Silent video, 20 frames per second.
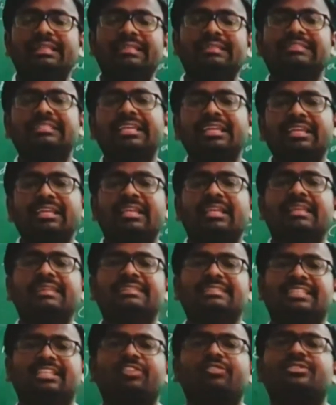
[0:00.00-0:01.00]
It is a
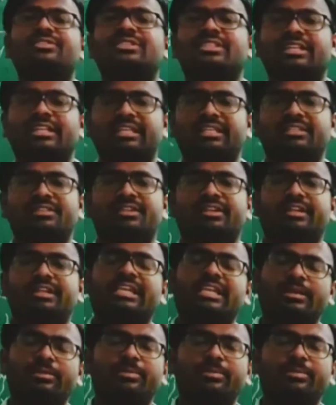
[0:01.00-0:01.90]
Skiff's reagent.